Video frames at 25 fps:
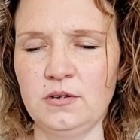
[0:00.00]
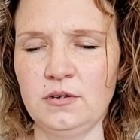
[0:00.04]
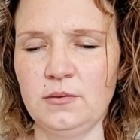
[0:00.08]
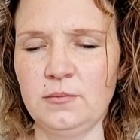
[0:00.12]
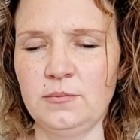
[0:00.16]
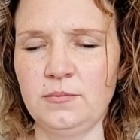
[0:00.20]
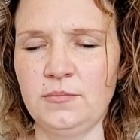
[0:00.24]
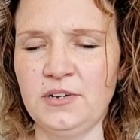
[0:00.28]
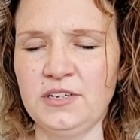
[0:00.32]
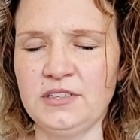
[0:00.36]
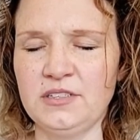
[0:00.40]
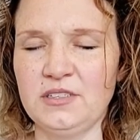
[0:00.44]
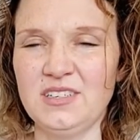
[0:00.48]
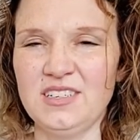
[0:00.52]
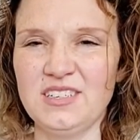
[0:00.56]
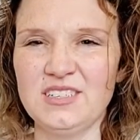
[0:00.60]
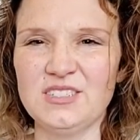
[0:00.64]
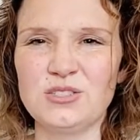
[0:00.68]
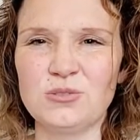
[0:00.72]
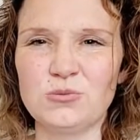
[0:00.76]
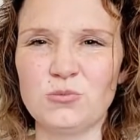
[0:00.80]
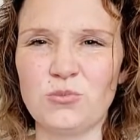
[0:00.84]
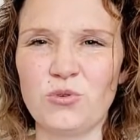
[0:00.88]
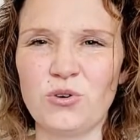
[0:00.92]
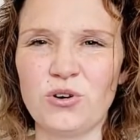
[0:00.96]
But
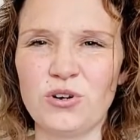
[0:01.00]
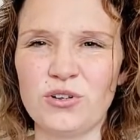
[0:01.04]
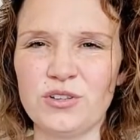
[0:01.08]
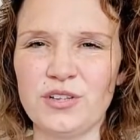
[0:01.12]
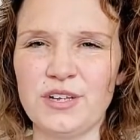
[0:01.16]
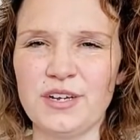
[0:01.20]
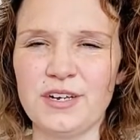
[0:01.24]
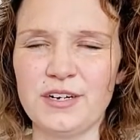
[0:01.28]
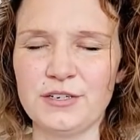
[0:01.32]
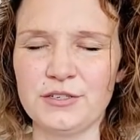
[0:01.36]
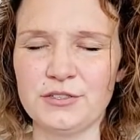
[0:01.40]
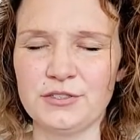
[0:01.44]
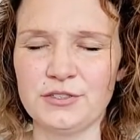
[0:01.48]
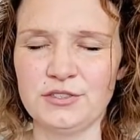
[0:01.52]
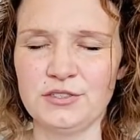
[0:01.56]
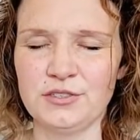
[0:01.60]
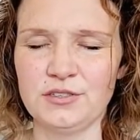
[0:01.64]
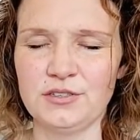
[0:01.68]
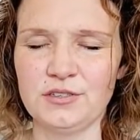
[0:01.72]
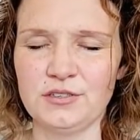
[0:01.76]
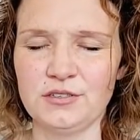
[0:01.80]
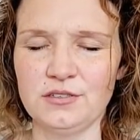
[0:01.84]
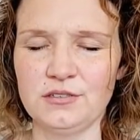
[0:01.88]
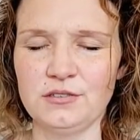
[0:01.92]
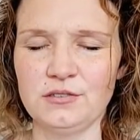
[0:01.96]
there's more layers to
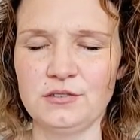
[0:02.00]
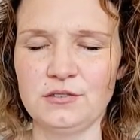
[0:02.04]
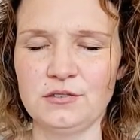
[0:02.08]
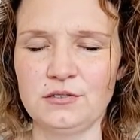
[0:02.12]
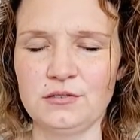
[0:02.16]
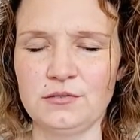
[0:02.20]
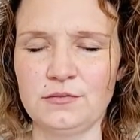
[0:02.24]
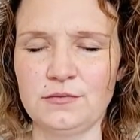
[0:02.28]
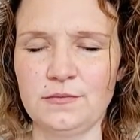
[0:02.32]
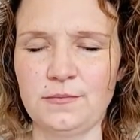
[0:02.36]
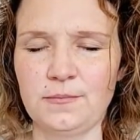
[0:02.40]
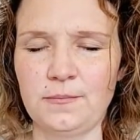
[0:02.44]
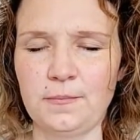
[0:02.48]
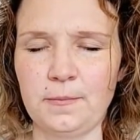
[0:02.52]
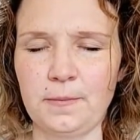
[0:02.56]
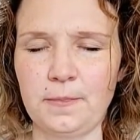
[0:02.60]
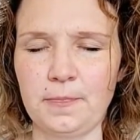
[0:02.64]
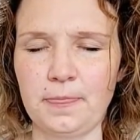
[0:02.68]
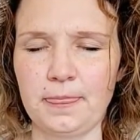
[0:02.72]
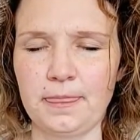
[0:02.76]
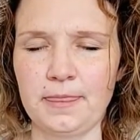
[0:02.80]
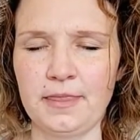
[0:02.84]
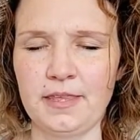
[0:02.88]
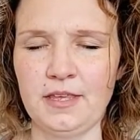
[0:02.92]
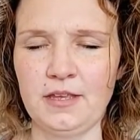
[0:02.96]
this.
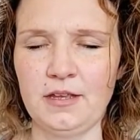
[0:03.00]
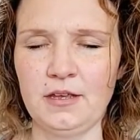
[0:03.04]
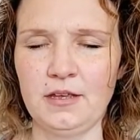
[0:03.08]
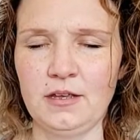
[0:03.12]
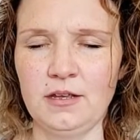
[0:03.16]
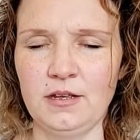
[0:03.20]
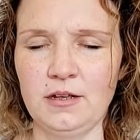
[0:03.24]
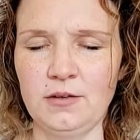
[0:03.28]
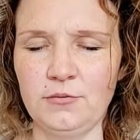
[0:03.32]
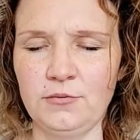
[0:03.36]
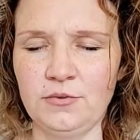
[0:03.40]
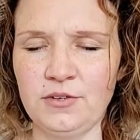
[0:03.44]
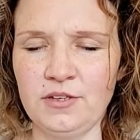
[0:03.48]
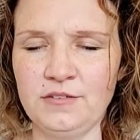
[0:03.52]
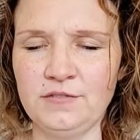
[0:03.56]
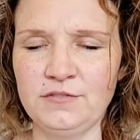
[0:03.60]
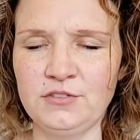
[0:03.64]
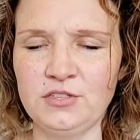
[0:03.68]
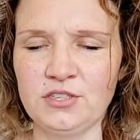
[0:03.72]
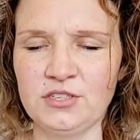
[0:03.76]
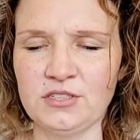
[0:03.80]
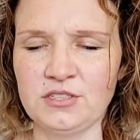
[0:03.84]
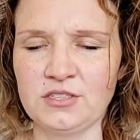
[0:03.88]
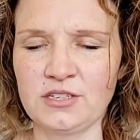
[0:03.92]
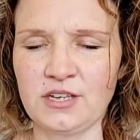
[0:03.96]
We've
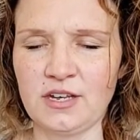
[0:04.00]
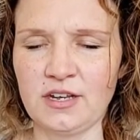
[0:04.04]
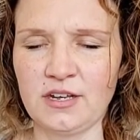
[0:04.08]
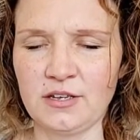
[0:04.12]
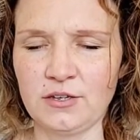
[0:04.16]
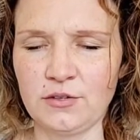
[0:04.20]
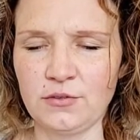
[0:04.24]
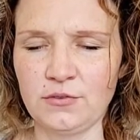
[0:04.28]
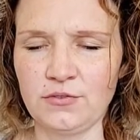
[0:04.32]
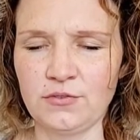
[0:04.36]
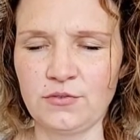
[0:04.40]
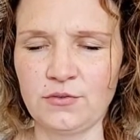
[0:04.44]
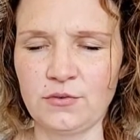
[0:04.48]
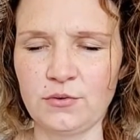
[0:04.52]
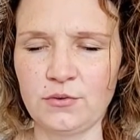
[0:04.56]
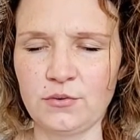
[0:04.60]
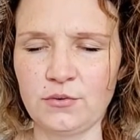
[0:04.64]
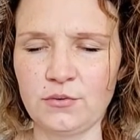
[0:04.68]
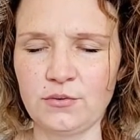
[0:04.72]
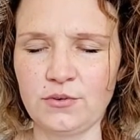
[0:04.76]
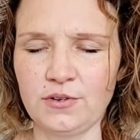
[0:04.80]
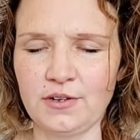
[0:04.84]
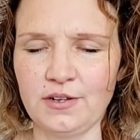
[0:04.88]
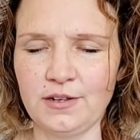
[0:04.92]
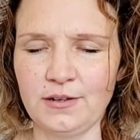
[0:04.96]
just got you
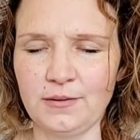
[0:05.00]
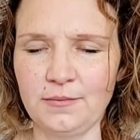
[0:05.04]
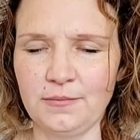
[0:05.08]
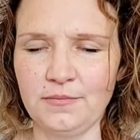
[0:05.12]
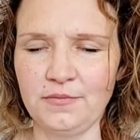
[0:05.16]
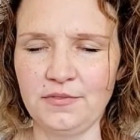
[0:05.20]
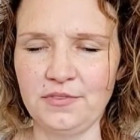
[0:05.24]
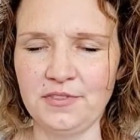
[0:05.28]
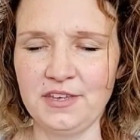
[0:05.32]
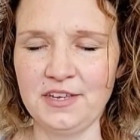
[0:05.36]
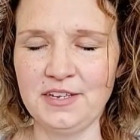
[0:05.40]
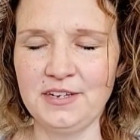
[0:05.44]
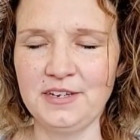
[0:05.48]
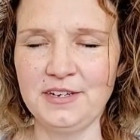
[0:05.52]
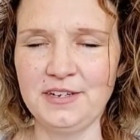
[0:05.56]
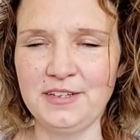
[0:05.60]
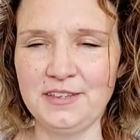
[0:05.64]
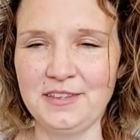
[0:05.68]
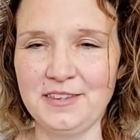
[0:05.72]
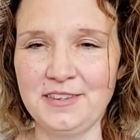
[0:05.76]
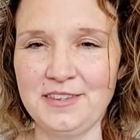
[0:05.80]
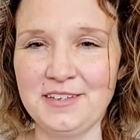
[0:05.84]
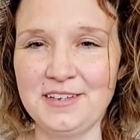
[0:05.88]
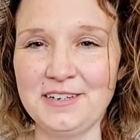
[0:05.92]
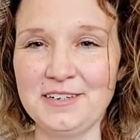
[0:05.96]
through um, the,
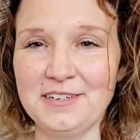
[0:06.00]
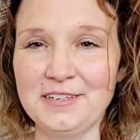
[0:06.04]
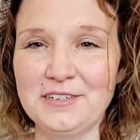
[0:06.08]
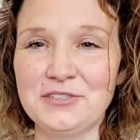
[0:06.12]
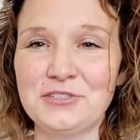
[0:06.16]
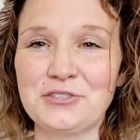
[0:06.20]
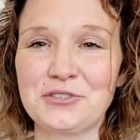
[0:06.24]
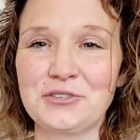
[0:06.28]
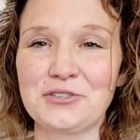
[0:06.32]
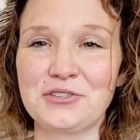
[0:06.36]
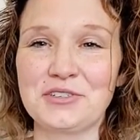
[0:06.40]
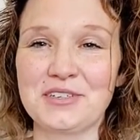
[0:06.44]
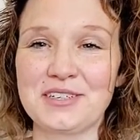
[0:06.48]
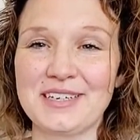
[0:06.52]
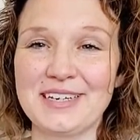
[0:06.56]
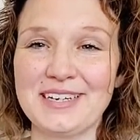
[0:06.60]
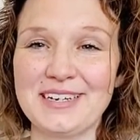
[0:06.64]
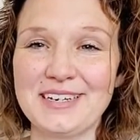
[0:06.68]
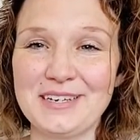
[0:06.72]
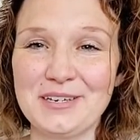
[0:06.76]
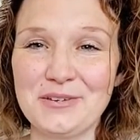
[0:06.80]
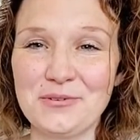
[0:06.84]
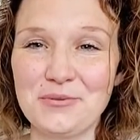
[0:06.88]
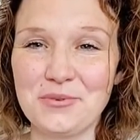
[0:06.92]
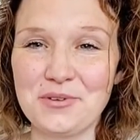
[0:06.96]
the initial
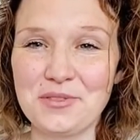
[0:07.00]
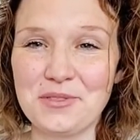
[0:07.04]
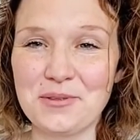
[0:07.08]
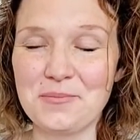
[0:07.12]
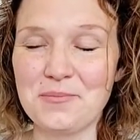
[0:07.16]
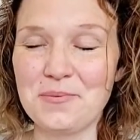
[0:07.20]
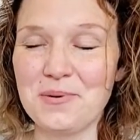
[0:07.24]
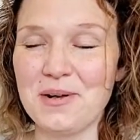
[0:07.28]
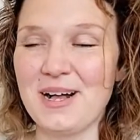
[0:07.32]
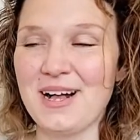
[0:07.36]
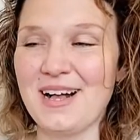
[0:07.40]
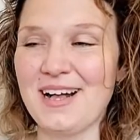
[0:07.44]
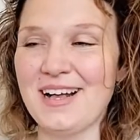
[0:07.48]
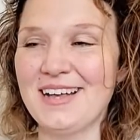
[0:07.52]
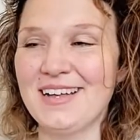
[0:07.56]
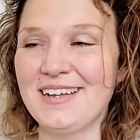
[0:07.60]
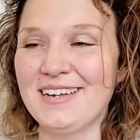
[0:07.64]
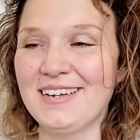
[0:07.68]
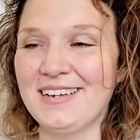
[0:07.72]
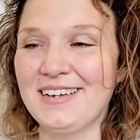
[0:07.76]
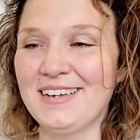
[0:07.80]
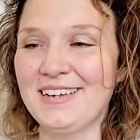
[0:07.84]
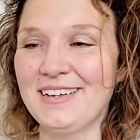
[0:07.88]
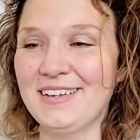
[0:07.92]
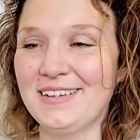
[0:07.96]
getting you in the pot,
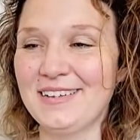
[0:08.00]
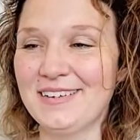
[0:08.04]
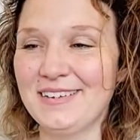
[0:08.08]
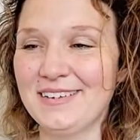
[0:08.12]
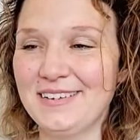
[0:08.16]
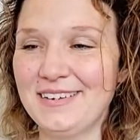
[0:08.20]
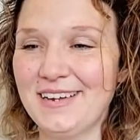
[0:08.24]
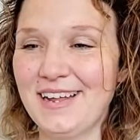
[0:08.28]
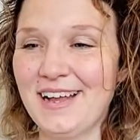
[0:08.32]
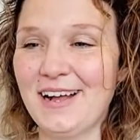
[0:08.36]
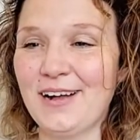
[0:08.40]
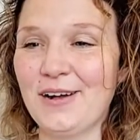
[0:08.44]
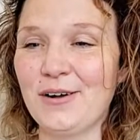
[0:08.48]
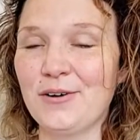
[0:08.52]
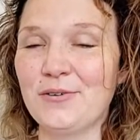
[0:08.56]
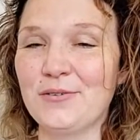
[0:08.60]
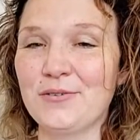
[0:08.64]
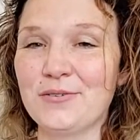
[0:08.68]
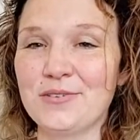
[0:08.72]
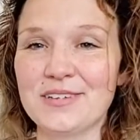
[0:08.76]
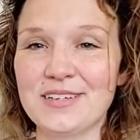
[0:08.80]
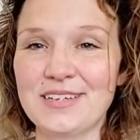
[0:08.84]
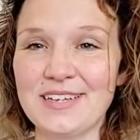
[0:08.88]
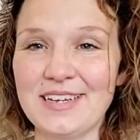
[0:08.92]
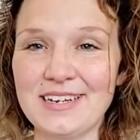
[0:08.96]
now
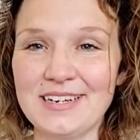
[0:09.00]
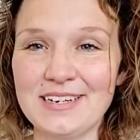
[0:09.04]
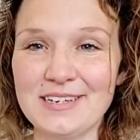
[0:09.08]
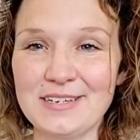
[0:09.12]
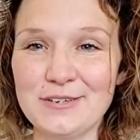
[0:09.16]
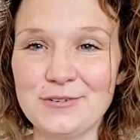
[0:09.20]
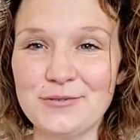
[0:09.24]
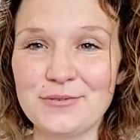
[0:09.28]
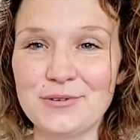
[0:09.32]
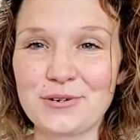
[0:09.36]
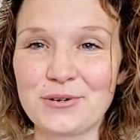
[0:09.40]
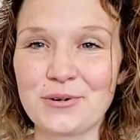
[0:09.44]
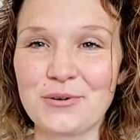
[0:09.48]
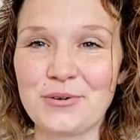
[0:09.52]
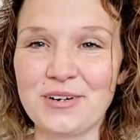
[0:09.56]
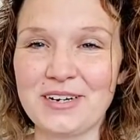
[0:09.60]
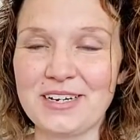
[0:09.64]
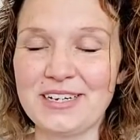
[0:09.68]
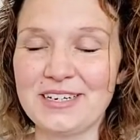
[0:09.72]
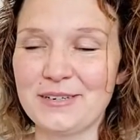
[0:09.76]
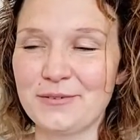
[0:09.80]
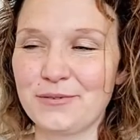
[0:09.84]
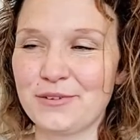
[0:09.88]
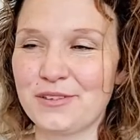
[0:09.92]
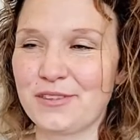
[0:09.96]
getting you
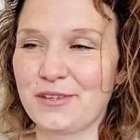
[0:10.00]
acquainted with